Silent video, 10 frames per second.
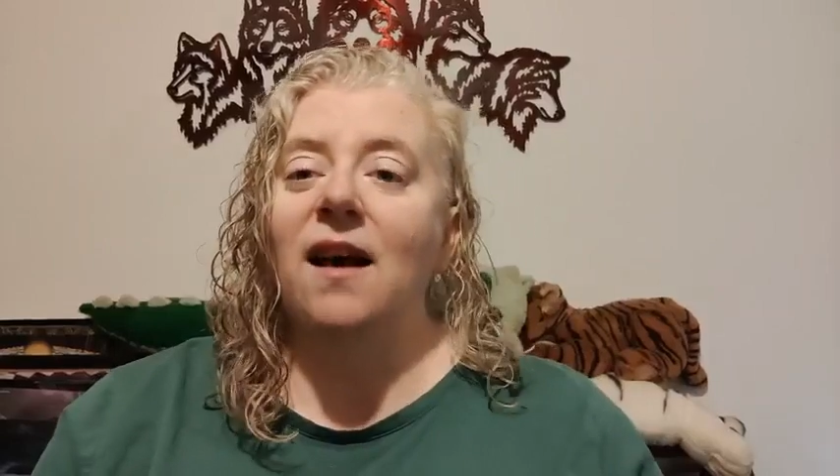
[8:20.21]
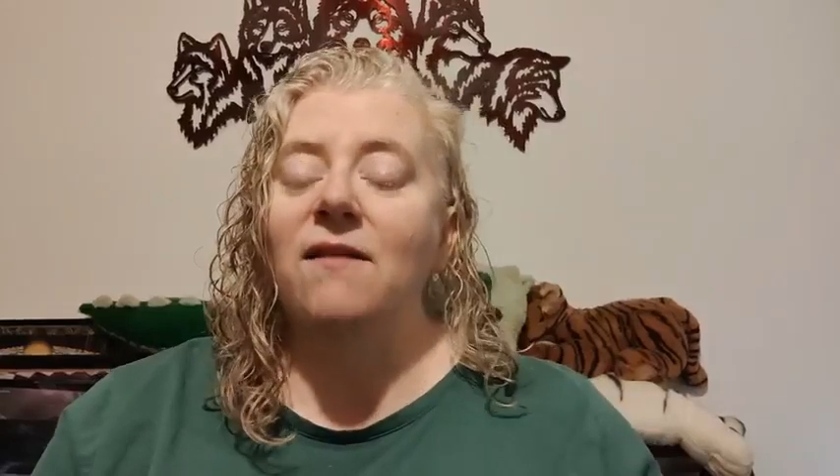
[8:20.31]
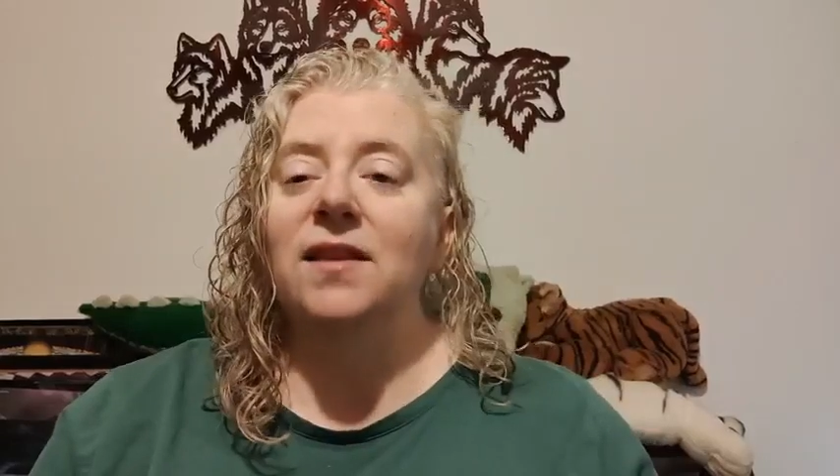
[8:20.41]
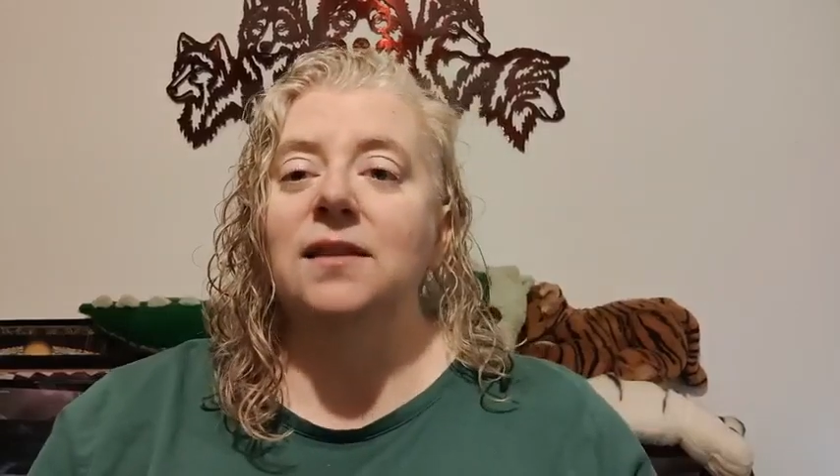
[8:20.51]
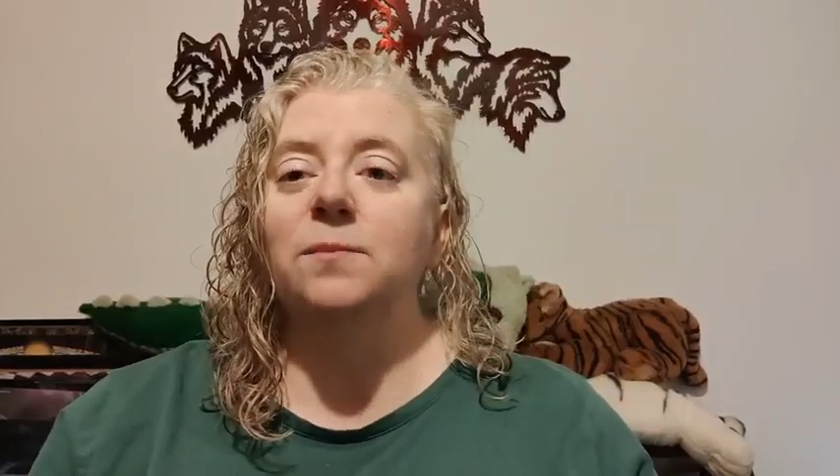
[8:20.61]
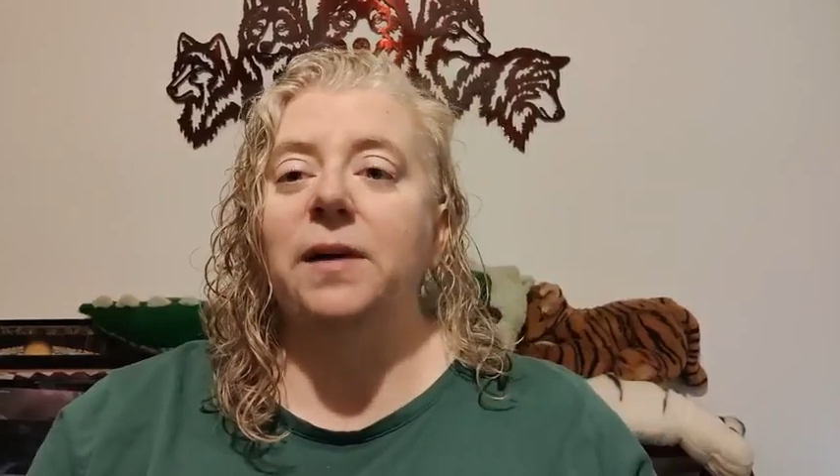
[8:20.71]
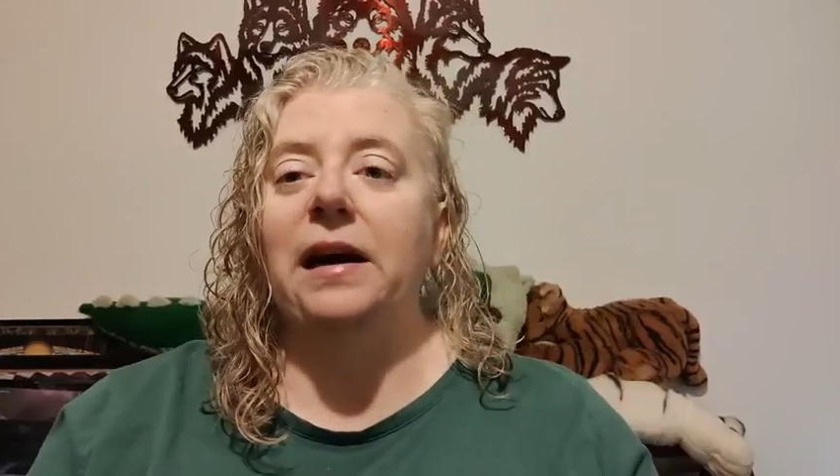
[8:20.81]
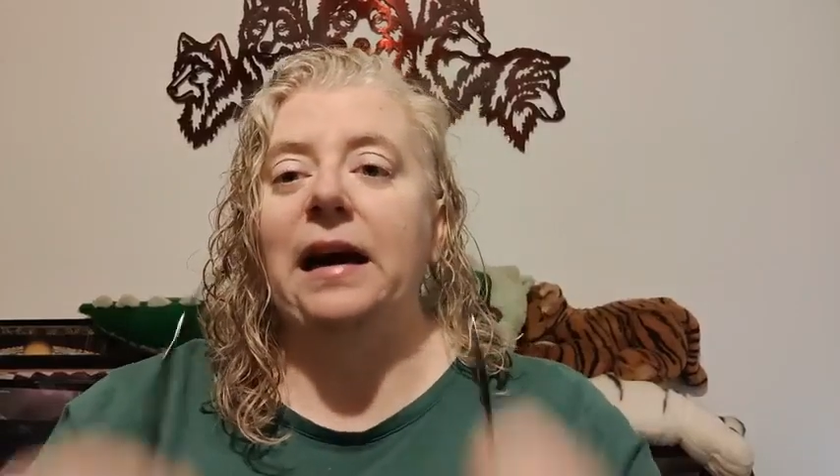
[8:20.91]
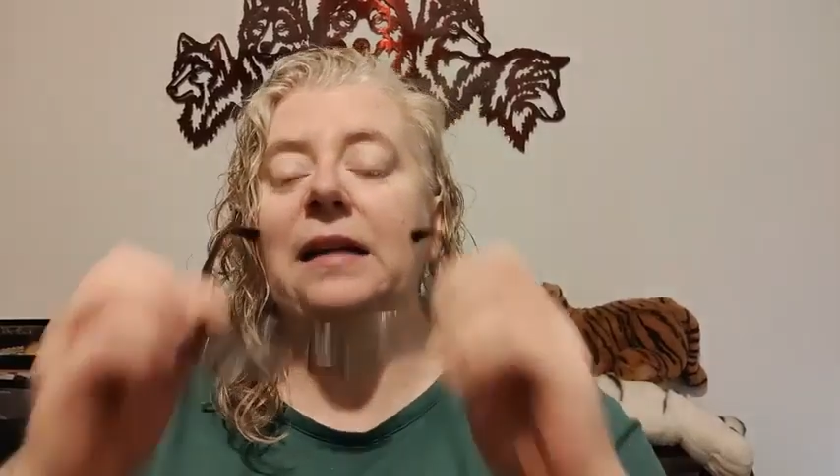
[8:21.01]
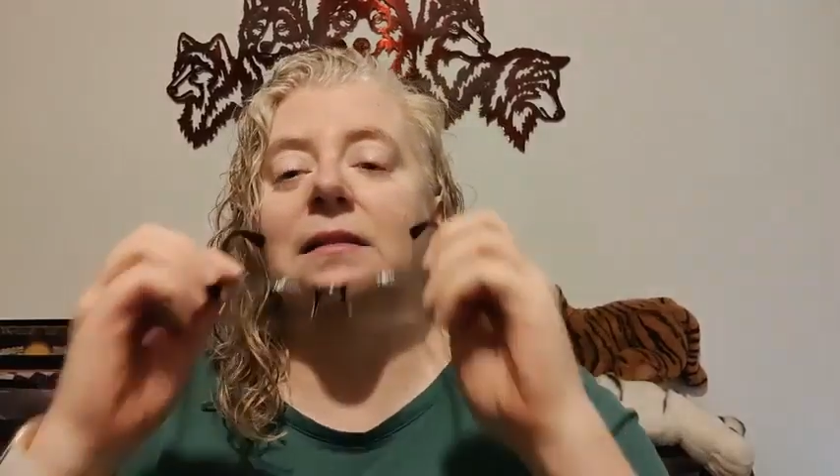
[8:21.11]
of
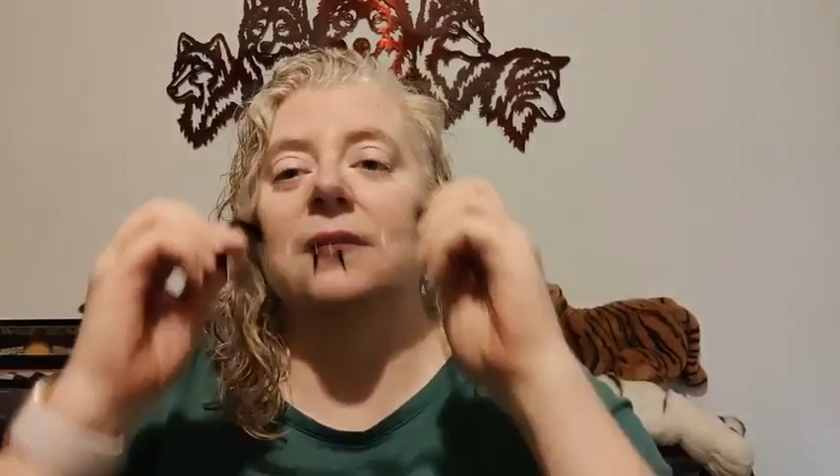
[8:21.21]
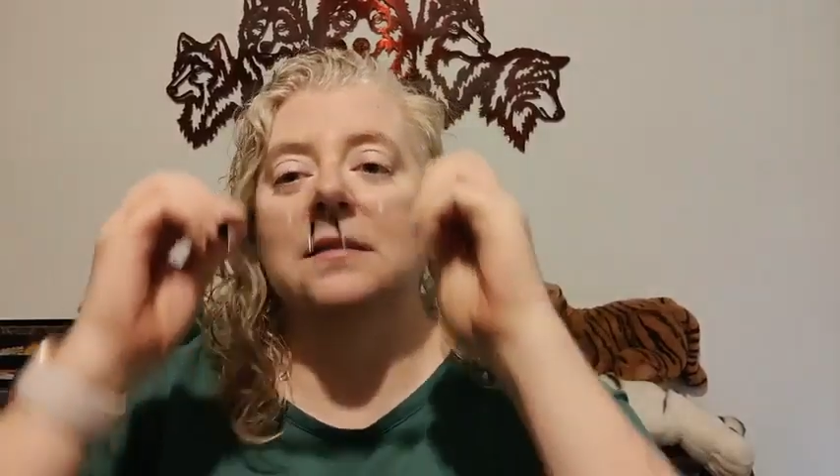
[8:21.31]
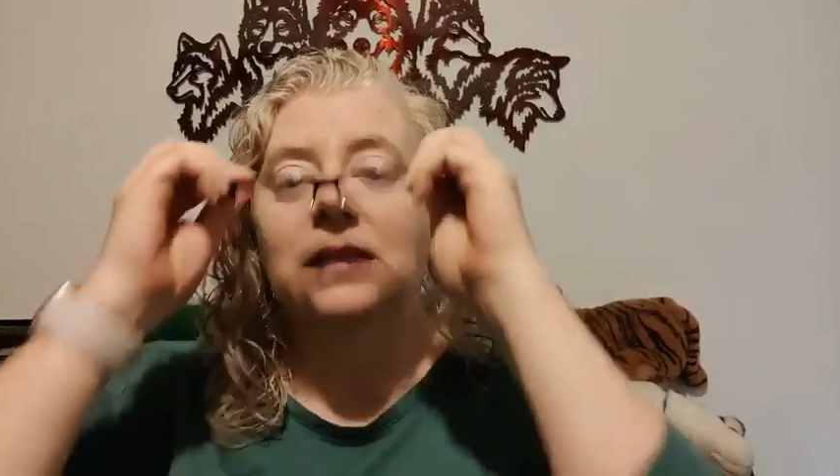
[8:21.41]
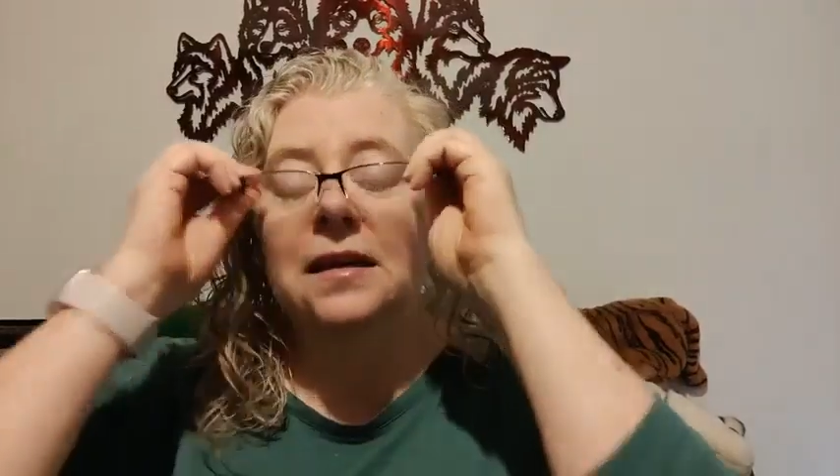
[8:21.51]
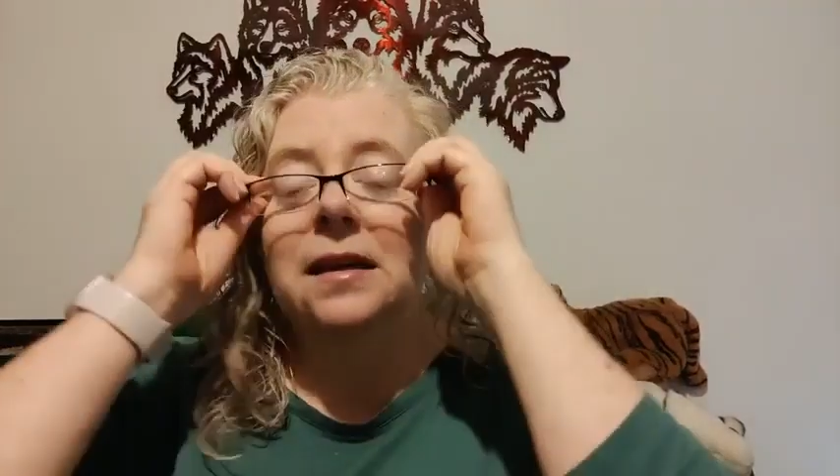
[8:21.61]
experience.